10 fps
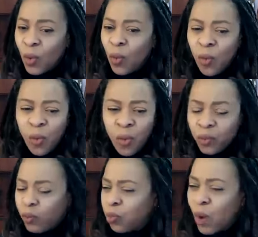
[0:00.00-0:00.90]

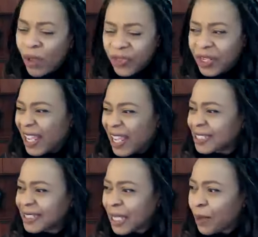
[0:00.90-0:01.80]
what the next
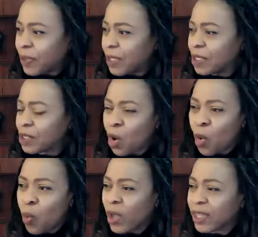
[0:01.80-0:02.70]
step is or
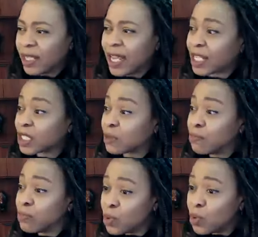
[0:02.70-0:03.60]
what the next
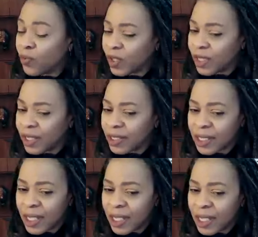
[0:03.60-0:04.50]
move is,
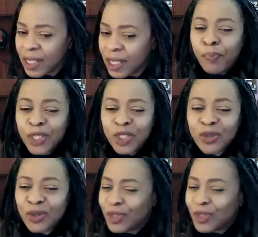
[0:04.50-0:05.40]

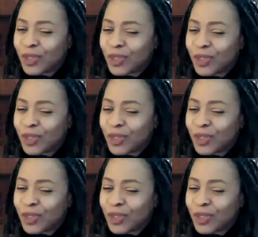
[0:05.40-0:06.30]
but you do need to